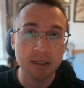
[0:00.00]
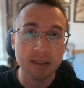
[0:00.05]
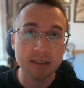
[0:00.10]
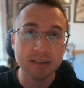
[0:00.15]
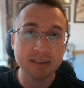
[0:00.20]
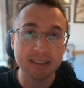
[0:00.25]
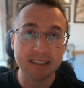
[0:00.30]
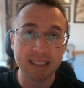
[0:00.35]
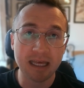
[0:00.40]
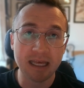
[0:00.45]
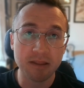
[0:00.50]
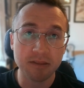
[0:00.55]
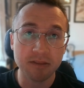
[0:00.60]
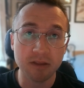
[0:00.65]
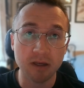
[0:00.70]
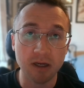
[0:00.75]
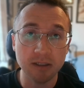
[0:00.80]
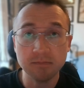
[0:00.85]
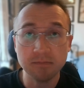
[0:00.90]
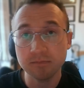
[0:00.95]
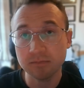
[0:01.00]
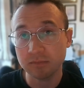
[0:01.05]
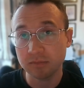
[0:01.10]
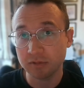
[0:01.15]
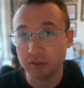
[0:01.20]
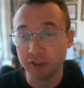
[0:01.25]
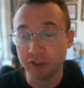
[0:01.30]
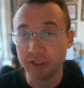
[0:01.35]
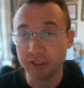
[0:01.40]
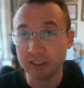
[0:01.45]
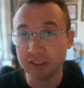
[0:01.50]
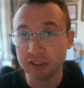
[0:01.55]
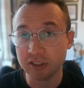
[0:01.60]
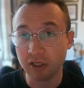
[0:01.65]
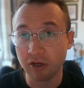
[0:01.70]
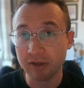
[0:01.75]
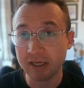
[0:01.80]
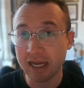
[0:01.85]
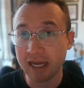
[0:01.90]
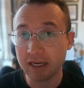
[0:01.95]
to get 3rd. Yuki
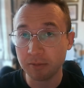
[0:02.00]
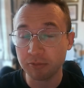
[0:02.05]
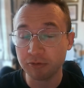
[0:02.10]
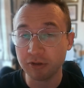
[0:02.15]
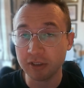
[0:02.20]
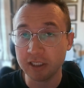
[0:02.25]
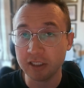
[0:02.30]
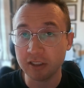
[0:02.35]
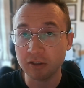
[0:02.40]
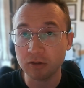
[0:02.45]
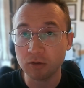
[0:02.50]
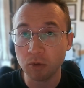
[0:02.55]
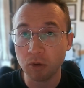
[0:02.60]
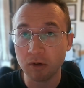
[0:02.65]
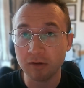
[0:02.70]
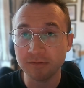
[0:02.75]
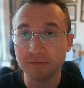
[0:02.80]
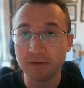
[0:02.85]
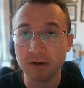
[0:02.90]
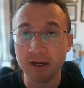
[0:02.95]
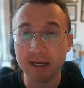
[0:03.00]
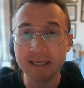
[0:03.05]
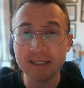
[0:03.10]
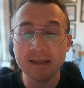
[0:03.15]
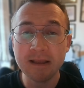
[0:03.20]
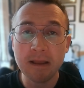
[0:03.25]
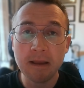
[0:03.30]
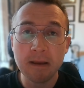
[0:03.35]
Tsunoda had a pretty good qualifying,